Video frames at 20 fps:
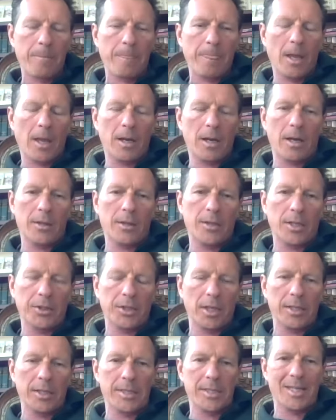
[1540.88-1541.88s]
uh, that
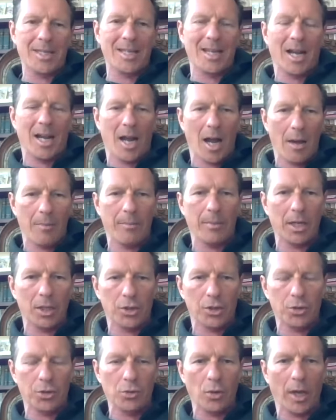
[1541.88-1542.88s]
is coming
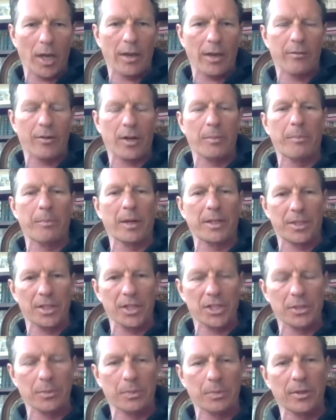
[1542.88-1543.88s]
to every
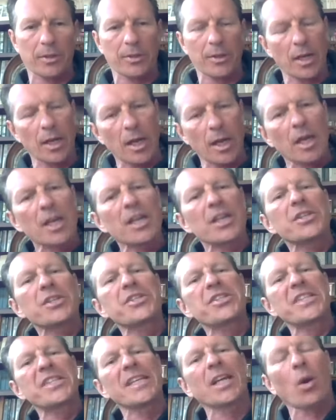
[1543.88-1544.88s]
participant
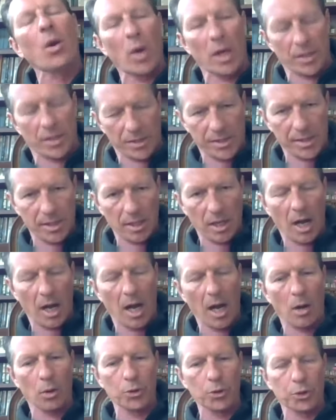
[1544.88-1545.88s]
sequence
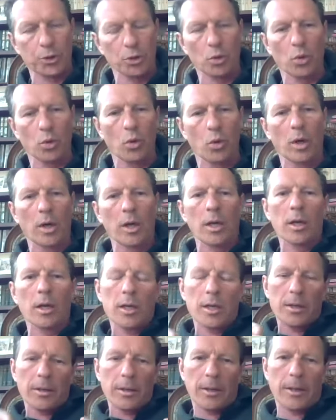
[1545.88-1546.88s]
how to
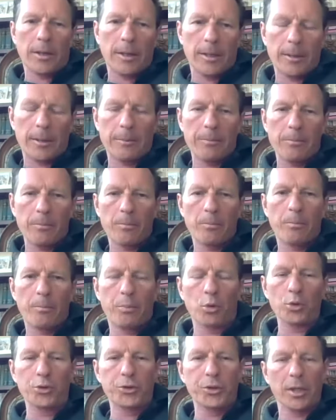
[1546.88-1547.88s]
um,
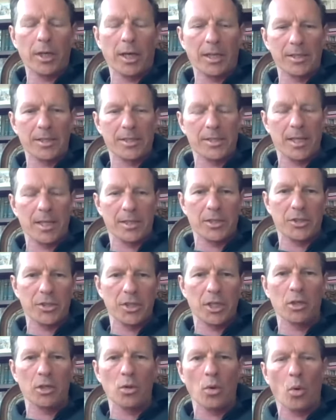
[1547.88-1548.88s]
put
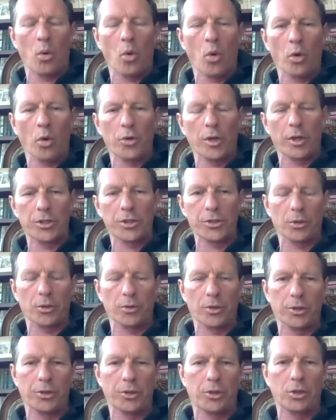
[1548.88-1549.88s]
exercises in order so
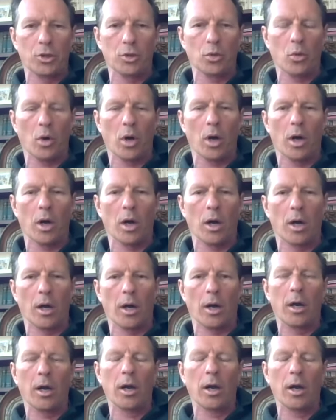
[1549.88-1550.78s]
that you are